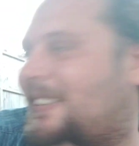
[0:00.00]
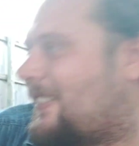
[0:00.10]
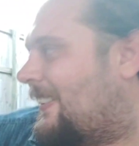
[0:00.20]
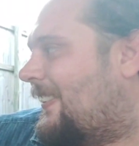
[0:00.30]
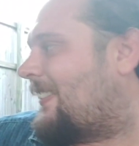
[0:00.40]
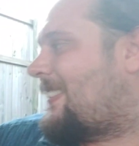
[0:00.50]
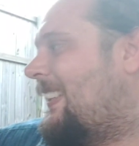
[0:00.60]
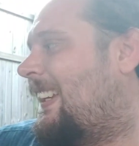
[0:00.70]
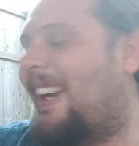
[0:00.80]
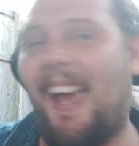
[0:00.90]
Victronox.
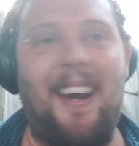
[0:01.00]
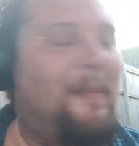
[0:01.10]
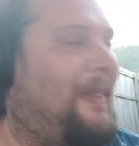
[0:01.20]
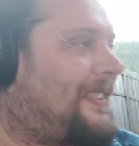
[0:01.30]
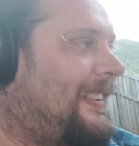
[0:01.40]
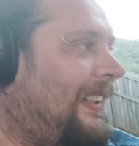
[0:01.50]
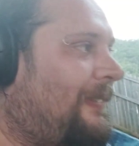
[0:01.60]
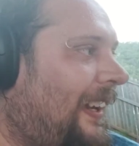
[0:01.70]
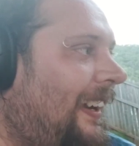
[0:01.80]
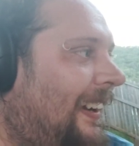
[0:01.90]
And I bet you,
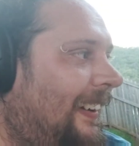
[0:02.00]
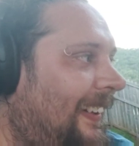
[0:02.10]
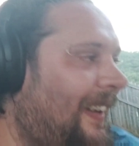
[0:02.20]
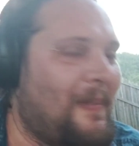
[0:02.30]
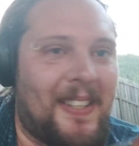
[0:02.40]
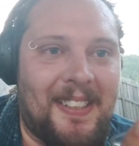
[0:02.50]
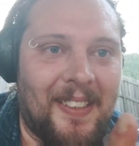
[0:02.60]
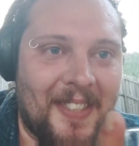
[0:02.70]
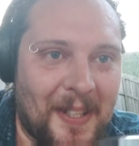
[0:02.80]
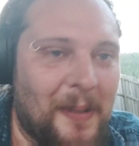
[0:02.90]
if they are, I bet
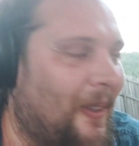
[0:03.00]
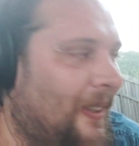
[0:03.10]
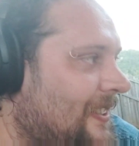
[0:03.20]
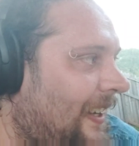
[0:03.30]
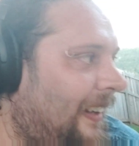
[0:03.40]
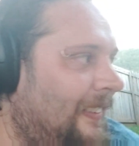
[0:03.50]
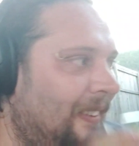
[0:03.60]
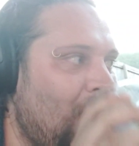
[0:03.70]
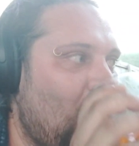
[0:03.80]
you still got it today.